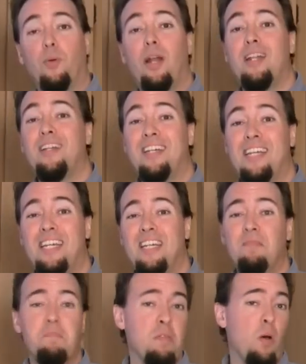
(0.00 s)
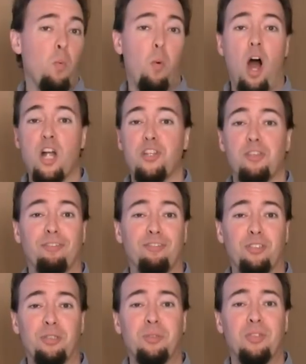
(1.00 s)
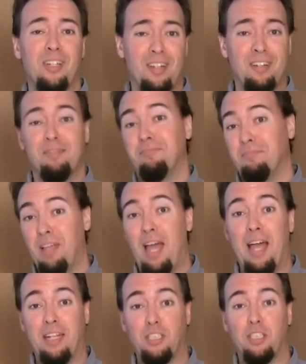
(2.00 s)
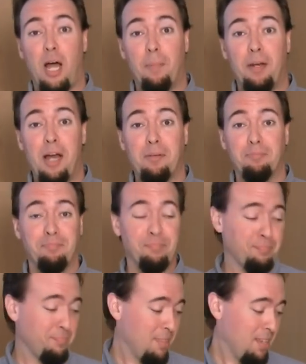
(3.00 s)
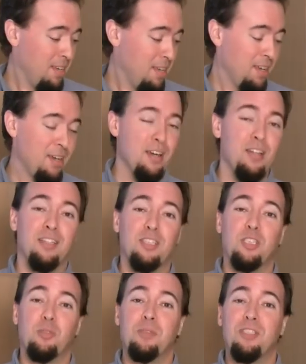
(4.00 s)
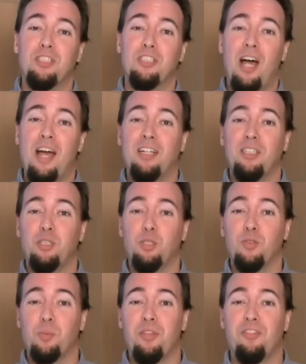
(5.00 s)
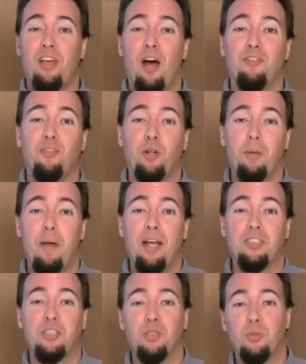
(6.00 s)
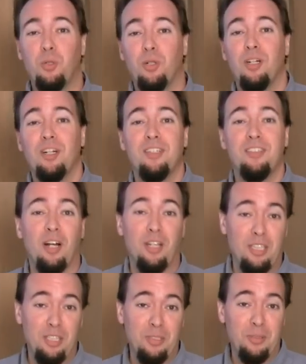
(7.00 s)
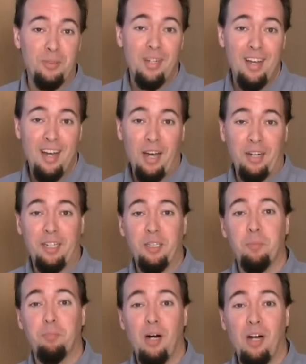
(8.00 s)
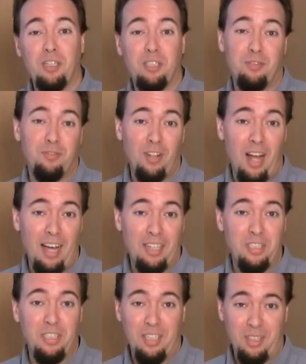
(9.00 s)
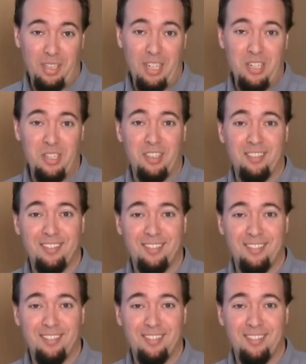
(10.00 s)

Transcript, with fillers: ready to eat, wash the fruit and chop it up. This has been Silas Hoover with South Florida Pest Control, telling you how to kill bugs and flies in the kitchen.